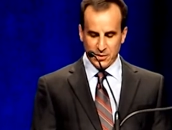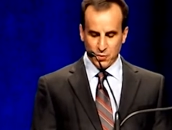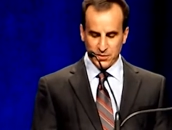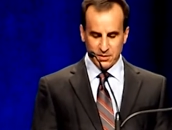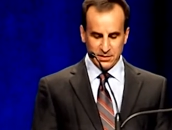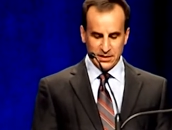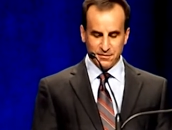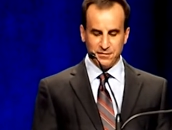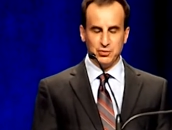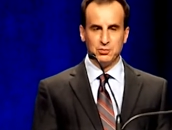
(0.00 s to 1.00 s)
with only a
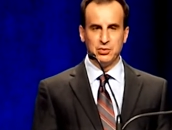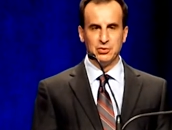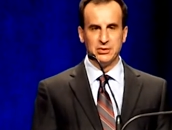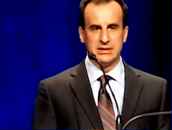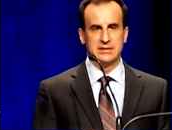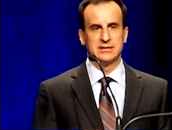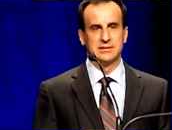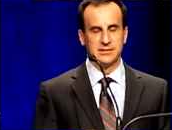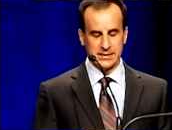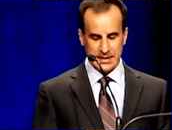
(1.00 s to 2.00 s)
few employees.
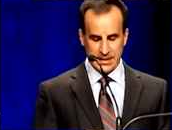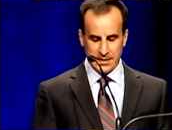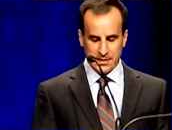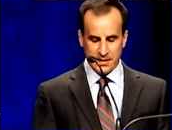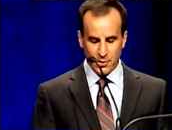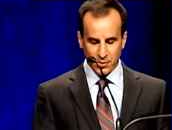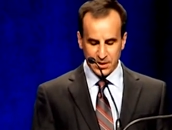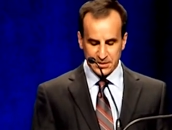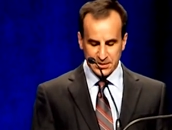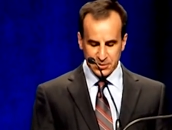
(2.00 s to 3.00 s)
Now we're
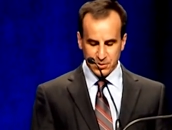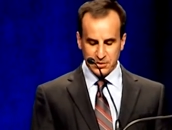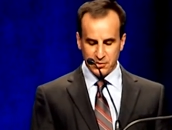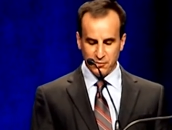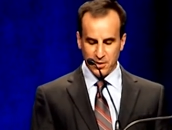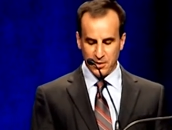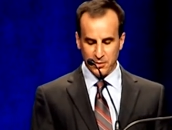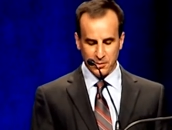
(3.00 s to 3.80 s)
continuing to grow,